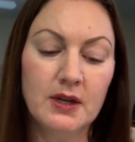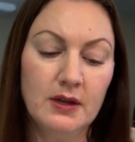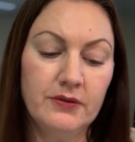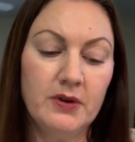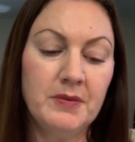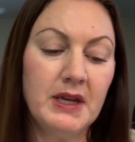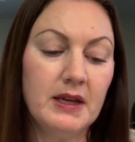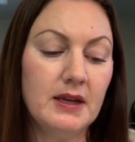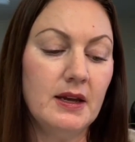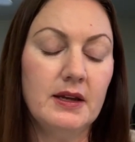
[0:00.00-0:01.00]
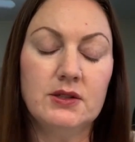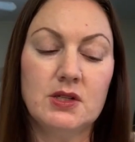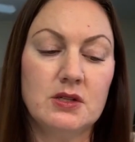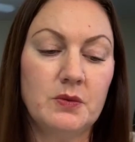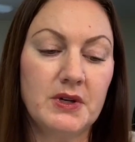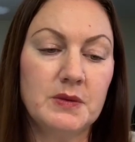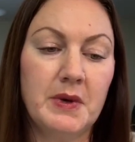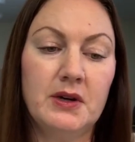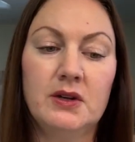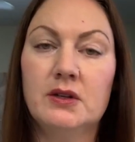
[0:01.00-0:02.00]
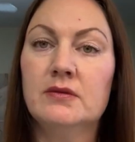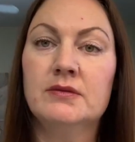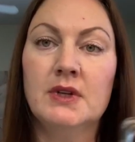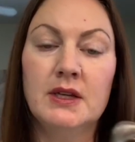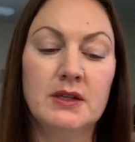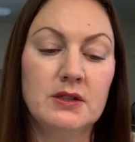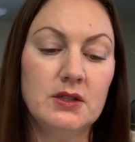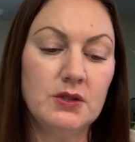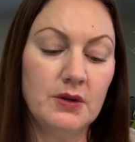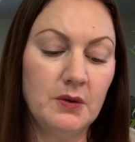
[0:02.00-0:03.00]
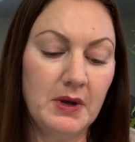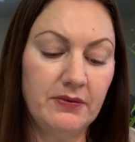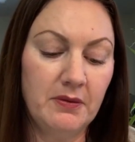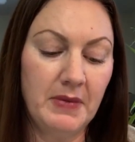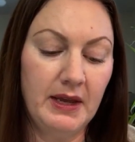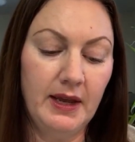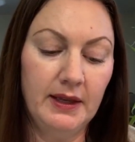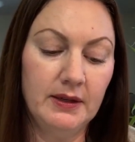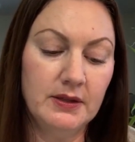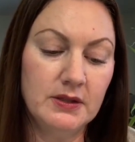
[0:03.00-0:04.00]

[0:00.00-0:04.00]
For me, it just works better to, to do it away from my head.